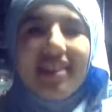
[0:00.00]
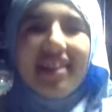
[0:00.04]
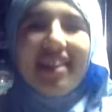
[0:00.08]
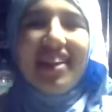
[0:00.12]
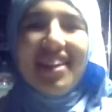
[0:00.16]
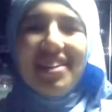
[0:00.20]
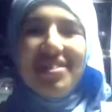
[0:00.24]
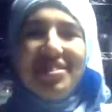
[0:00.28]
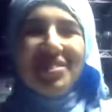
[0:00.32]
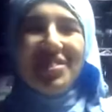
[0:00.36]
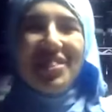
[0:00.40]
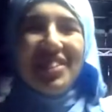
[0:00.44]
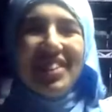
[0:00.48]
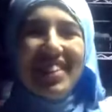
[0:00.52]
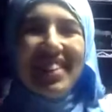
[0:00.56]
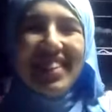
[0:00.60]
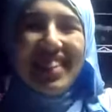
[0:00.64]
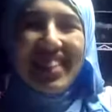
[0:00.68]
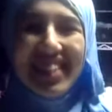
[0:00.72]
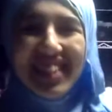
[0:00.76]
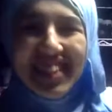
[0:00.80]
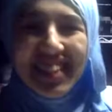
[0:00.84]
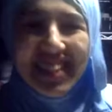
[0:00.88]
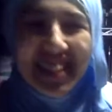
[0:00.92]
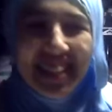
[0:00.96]
Hey everyone.
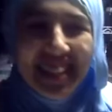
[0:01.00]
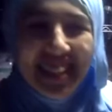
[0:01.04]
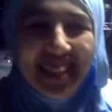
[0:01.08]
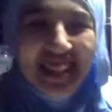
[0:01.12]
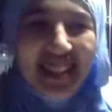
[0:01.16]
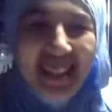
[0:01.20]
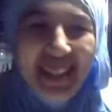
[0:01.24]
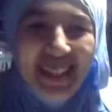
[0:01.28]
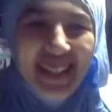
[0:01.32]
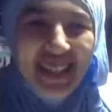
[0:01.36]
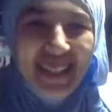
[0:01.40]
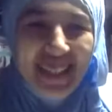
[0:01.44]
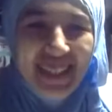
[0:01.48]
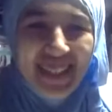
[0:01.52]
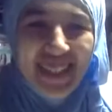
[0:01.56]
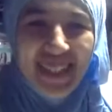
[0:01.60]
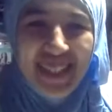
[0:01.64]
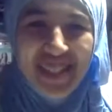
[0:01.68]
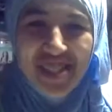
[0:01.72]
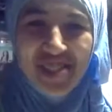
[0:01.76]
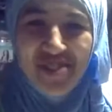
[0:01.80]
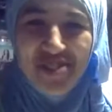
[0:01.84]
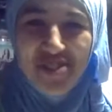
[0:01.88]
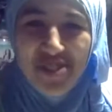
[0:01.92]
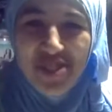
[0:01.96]
Okay,
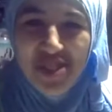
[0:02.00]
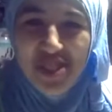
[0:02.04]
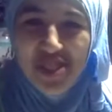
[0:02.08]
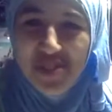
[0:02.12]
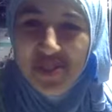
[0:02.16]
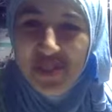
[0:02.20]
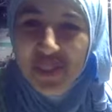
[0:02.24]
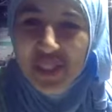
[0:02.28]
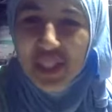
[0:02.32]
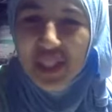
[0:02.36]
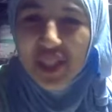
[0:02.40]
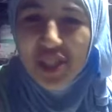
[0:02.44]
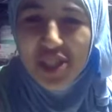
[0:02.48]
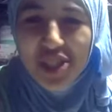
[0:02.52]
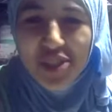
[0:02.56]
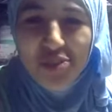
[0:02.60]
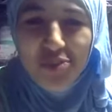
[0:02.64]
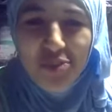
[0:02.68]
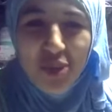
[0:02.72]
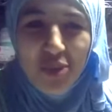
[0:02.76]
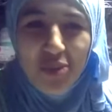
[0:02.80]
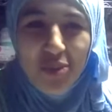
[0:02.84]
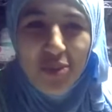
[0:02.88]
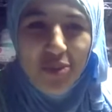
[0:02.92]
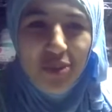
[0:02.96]
so I'm just waiting on some
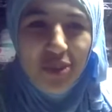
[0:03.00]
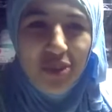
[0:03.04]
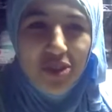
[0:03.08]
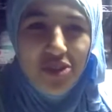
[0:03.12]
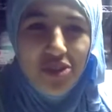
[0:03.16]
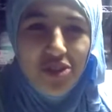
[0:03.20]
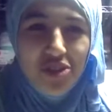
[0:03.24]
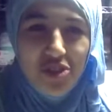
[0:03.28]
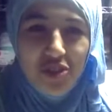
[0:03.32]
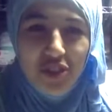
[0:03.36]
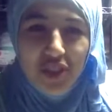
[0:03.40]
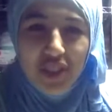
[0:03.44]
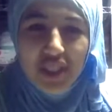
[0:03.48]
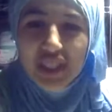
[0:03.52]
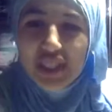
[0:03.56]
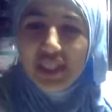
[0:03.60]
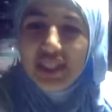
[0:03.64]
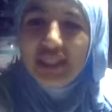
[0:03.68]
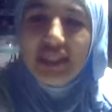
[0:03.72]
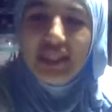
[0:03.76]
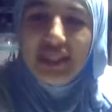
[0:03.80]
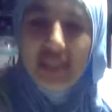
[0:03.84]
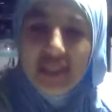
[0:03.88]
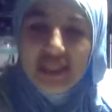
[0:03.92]
more people to join.